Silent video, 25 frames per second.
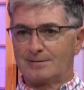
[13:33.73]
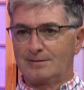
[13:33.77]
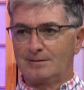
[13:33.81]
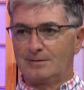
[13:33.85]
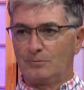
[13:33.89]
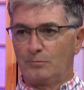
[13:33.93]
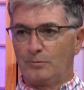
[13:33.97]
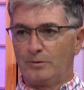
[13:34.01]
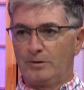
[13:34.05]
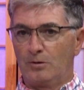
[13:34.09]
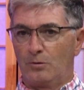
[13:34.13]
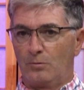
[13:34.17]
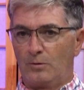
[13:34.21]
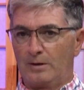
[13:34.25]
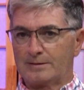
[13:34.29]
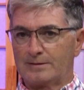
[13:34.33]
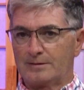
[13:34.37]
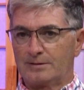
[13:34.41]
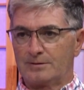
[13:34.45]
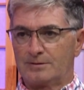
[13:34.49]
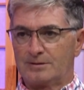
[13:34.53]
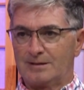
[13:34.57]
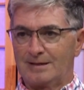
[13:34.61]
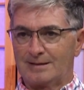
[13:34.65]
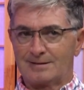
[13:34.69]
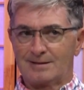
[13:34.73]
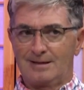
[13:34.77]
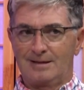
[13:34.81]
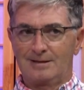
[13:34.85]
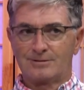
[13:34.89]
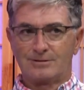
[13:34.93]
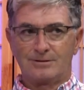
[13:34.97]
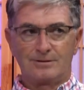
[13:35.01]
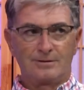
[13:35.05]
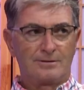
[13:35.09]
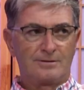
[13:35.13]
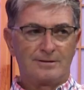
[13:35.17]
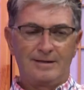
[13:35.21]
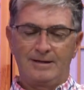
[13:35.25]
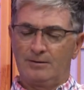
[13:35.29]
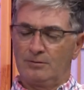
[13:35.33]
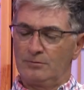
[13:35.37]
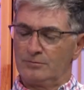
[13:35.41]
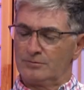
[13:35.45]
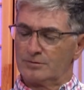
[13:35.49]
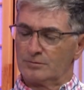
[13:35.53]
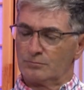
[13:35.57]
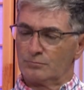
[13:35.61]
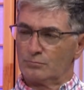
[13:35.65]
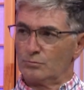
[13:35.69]
We don't want the technology
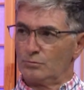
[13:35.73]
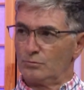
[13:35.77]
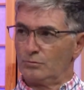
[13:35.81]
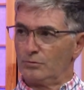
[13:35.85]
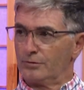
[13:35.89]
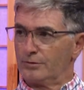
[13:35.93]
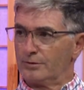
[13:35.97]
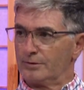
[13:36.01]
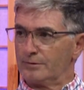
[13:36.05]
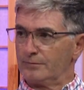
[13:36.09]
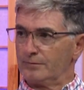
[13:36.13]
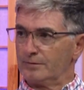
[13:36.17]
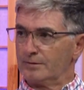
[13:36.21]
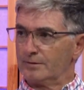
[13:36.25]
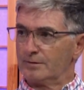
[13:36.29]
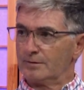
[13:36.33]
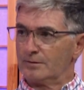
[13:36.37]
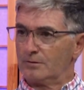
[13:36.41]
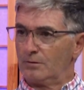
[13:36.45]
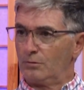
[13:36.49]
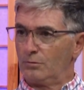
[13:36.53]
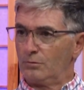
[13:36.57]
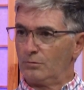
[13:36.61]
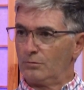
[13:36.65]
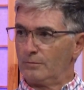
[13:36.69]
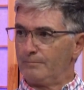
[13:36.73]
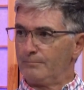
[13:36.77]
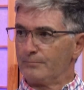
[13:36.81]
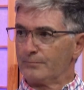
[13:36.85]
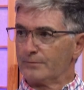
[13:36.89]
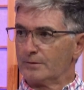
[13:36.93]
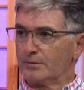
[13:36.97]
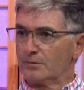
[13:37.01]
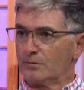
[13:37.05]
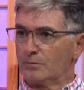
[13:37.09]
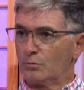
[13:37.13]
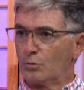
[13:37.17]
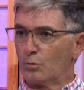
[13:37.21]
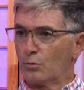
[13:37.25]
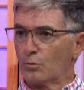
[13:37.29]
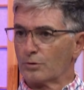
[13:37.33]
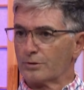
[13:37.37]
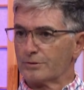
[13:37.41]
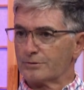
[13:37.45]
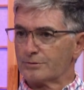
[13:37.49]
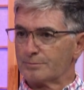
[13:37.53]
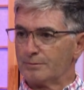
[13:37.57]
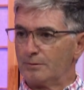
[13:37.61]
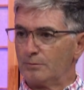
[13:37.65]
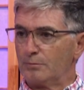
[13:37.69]
to rule the whole
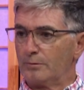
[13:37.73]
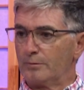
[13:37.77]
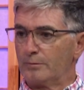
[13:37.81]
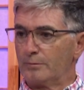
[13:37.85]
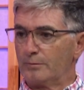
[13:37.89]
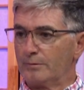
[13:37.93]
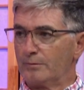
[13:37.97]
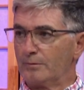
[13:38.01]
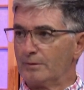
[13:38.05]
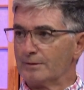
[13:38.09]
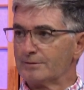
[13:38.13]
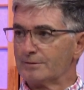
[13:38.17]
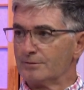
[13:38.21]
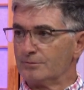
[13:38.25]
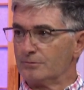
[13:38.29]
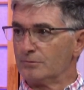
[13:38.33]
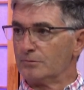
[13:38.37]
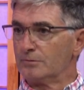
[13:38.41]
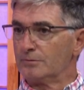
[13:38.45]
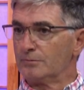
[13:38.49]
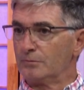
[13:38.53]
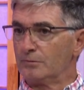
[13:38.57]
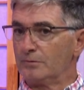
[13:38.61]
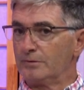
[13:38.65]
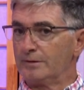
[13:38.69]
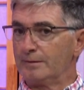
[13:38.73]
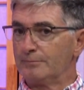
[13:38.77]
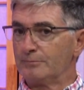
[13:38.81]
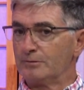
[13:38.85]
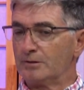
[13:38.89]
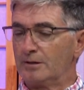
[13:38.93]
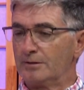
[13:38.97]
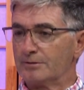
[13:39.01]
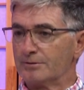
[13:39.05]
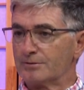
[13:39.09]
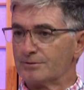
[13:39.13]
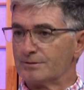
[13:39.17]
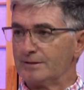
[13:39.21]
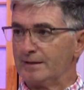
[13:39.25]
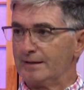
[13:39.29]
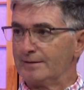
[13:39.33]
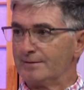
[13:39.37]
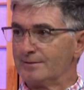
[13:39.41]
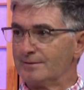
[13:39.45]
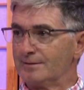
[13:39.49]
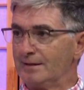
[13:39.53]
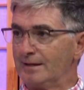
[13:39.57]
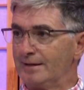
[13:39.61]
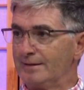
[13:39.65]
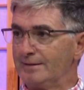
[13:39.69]
course, but what we want to do them to understand
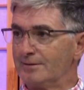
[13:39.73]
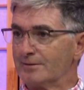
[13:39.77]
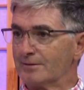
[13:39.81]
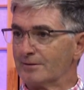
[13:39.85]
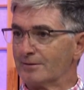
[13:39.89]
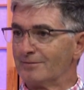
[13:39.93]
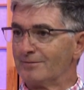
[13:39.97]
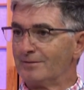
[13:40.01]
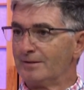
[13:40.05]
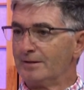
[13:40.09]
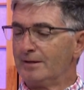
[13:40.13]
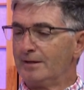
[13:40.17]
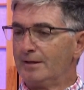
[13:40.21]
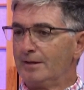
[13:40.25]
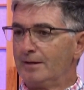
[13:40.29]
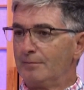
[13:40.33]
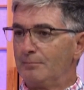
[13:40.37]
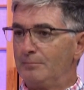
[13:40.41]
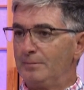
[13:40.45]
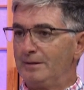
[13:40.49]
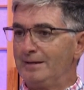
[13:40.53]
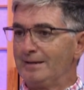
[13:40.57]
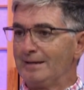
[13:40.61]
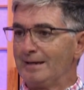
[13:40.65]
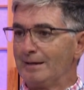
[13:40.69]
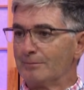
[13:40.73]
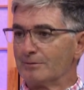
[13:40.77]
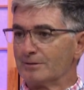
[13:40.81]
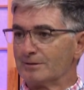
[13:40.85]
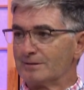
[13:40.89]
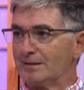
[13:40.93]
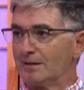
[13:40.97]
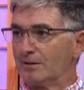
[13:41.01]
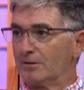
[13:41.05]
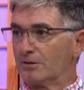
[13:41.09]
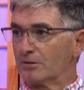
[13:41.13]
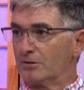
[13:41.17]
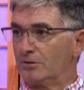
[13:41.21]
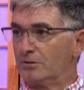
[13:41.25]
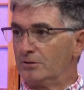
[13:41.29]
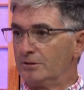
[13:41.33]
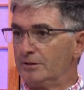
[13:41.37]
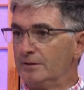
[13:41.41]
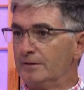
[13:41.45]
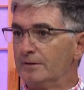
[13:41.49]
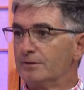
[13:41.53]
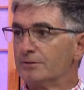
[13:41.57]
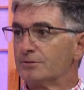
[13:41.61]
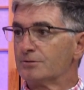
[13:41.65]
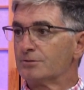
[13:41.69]
is the idea of being able to tell a
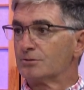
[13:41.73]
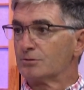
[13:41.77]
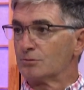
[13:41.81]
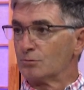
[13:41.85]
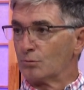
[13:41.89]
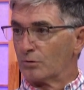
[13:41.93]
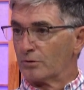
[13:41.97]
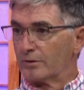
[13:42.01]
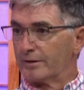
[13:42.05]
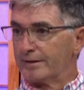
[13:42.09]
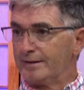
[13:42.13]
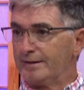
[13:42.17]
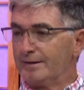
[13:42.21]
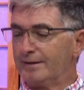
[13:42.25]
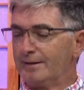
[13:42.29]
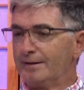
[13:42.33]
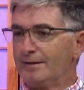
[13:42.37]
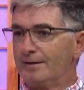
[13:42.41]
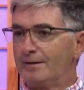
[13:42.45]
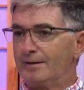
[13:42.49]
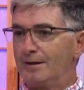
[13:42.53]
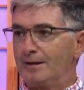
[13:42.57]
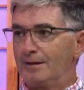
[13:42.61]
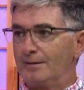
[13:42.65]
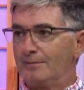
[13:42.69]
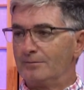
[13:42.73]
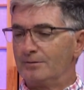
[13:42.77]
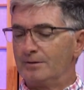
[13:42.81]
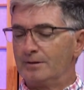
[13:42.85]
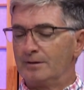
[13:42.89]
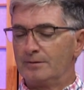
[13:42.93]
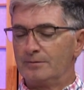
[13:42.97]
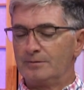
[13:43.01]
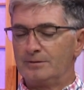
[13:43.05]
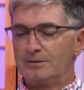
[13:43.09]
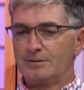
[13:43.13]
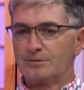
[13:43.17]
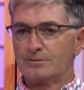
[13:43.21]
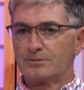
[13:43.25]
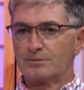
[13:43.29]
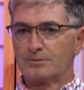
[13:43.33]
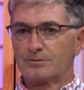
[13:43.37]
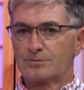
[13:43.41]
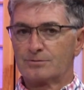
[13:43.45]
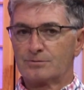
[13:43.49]
good story, a digital